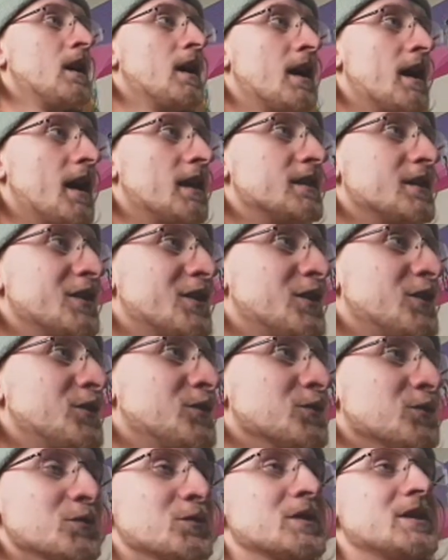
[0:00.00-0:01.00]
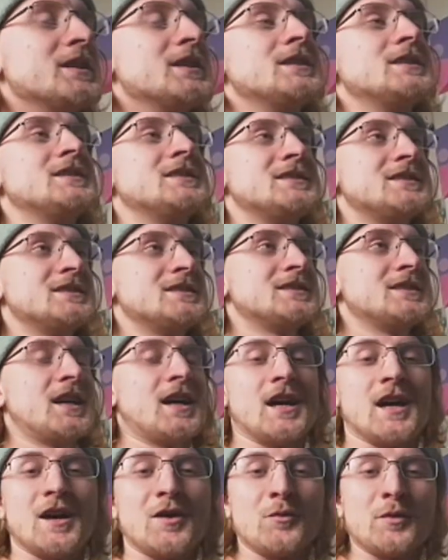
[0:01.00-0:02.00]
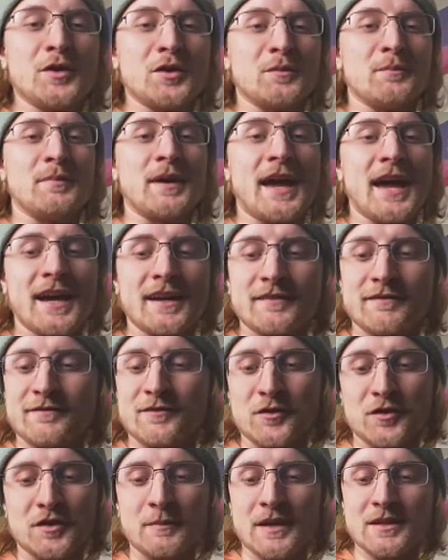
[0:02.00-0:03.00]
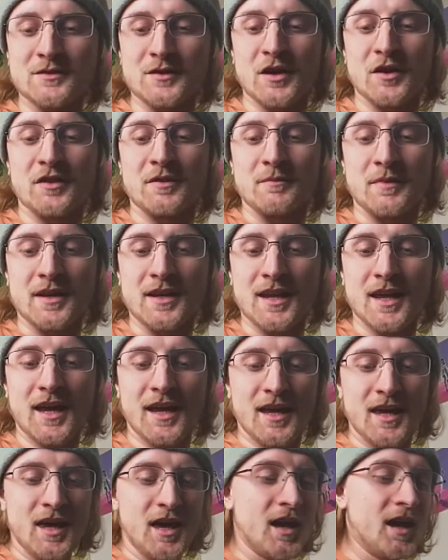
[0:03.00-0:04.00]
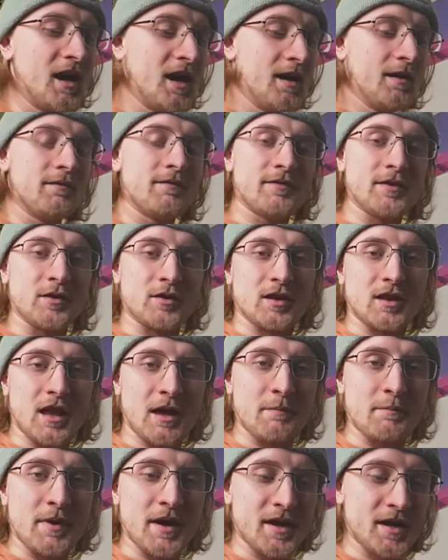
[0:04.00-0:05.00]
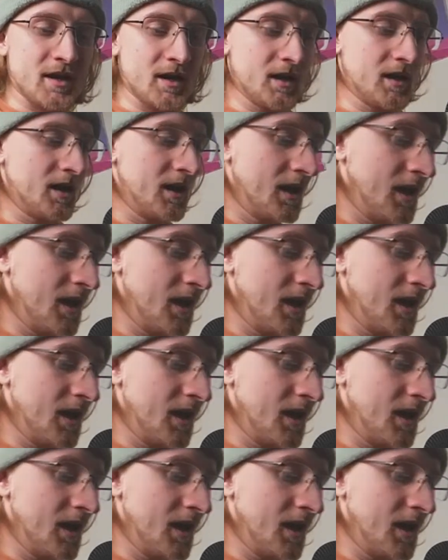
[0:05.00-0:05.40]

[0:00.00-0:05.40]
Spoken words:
Hello. We are back for Mental Health Monday. Feeling a lot better.